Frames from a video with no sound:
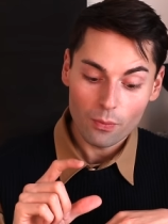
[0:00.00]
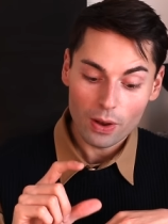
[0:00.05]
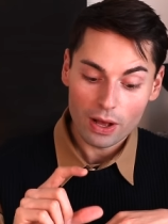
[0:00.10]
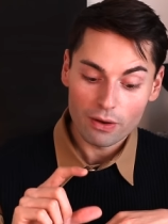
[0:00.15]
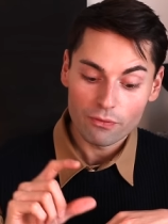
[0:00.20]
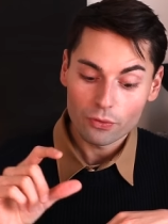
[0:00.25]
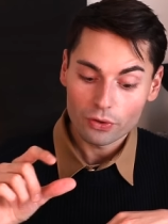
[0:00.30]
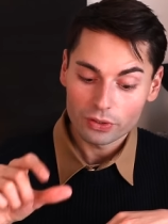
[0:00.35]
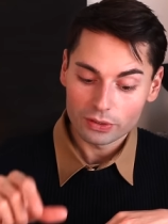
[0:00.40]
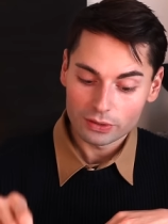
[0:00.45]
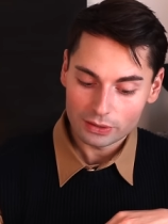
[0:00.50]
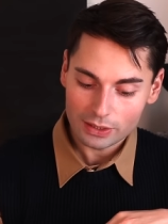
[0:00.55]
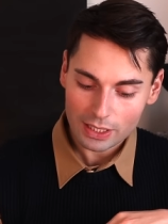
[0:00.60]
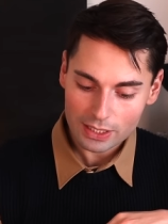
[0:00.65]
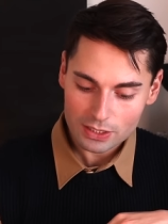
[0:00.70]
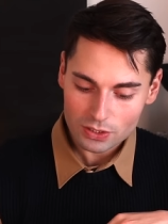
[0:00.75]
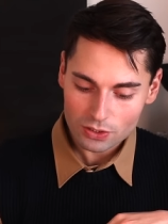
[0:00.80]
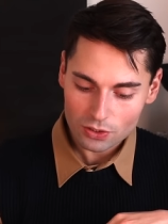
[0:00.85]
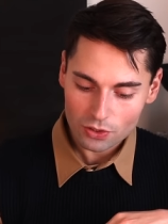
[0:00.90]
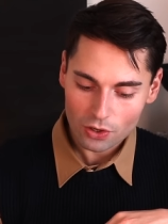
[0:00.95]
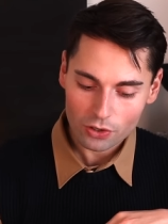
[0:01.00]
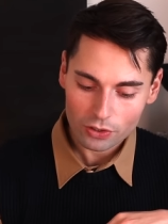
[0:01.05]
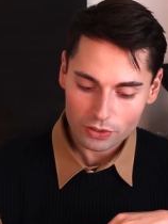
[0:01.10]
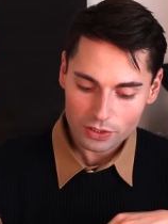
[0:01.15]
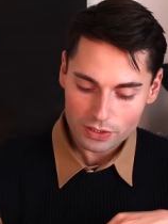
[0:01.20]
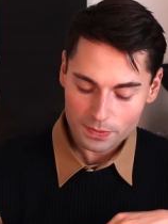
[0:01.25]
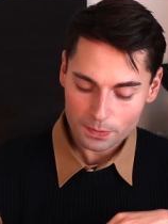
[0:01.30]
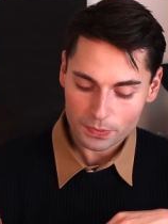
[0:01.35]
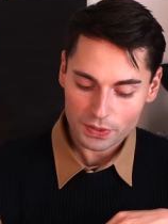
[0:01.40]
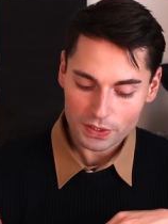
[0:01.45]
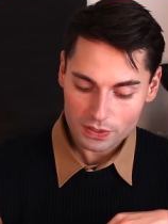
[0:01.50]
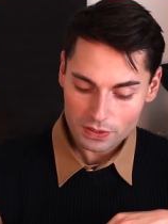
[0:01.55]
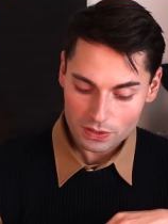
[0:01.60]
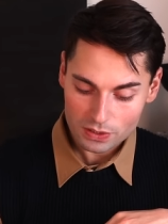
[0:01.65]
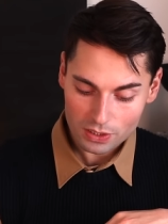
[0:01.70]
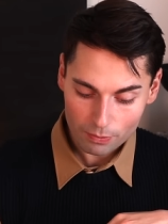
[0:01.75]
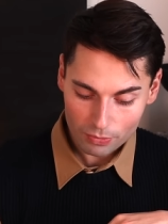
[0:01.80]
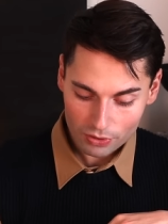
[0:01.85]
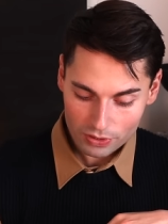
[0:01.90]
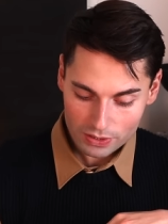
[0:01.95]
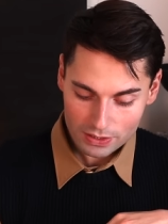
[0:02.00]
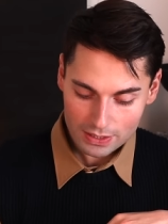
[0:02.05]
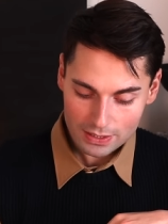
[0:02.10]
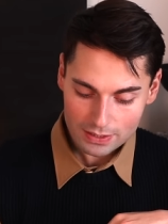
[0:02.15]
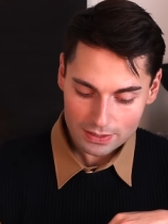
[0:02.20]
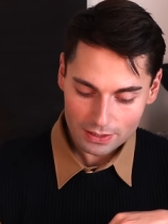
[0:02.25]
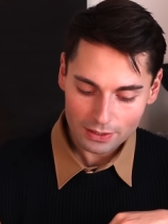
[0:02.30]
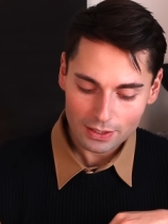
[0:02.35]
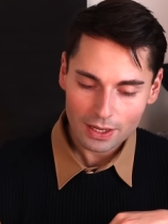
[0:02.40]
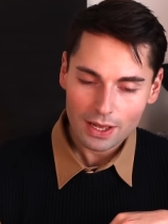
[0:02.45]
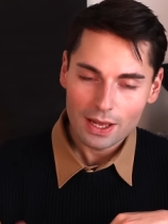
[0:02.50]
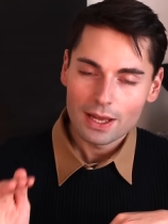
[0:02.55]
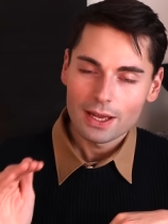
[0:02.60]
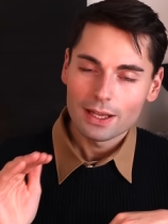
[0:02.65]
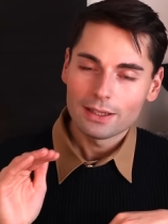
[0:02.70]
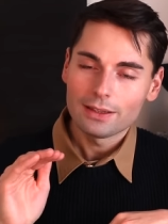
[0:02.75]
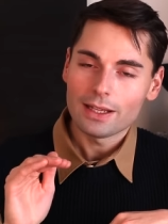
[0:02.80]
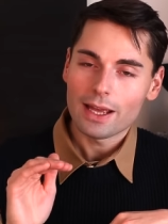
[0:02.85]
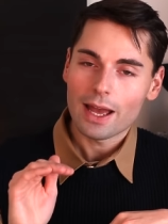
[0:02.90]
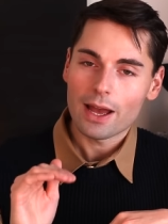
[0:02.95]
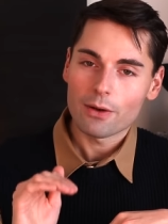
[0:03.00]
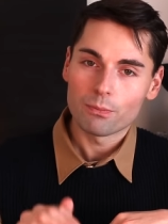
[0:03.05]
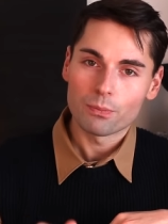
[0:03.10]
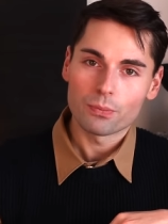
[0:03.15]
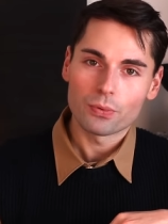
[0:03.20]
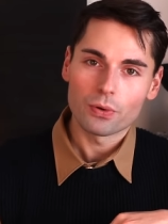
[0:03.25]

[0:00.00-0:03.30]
Well, for this current spring summer season, they have